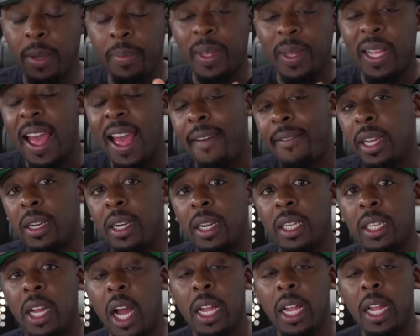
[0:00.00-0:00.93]
simply having
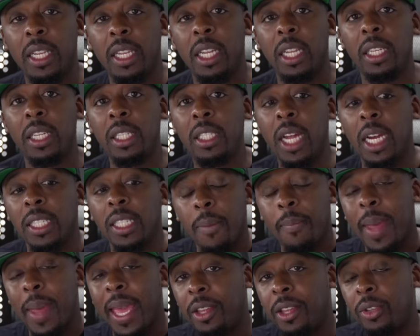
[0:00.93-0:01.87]
a gun
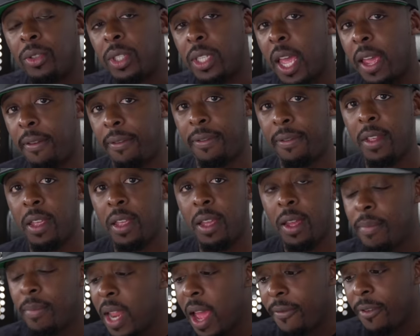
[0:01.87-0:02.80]
doesn't make you safe.
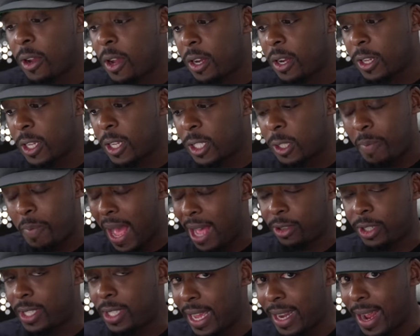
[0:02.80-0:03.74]
I'm never going to
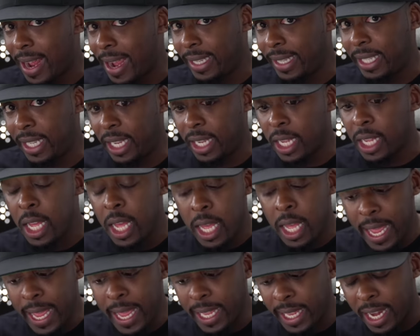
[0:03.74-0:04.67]
espouse that idea.
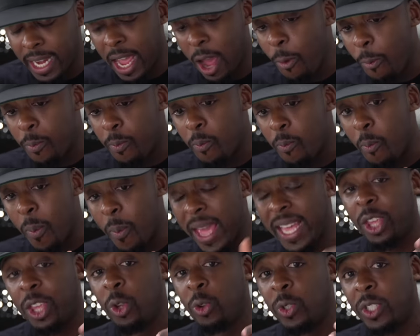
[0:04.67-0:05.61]
It can help
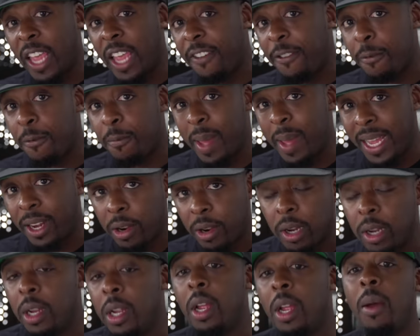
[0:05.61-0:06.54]
make you safe
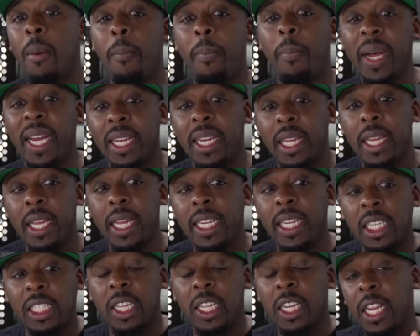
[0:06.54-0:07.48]
better, but
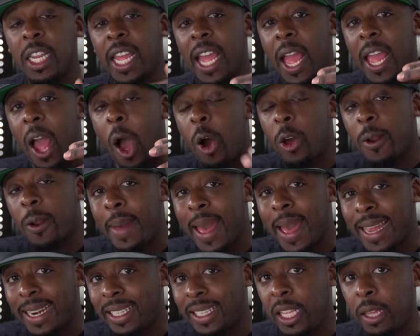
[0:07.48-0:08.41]
it doesn't
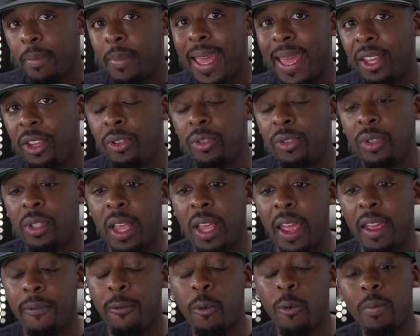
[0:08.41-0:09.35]
automatically make you
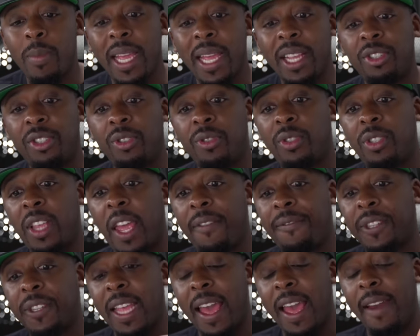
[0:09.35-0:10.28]
safe. What makes you
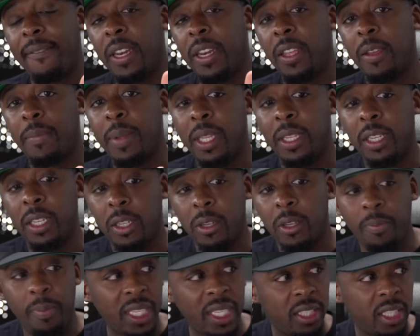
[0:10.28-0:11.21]
safe is having the
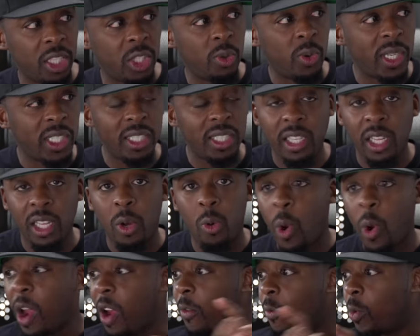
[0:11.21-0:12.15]
ability to be situationally
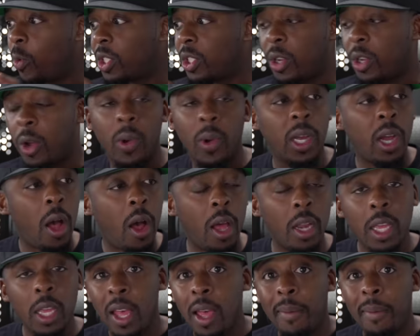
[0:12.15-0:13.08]
aware of what's going
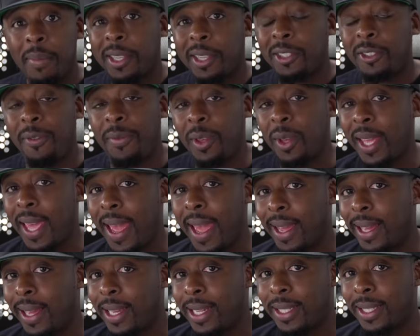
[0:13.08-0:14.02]
on, because if you
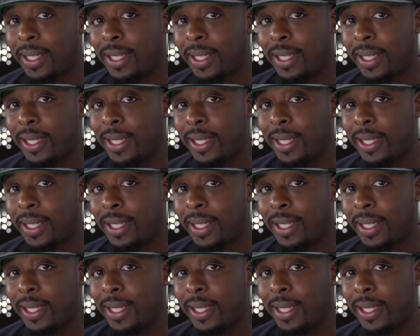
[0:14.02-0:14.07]
can't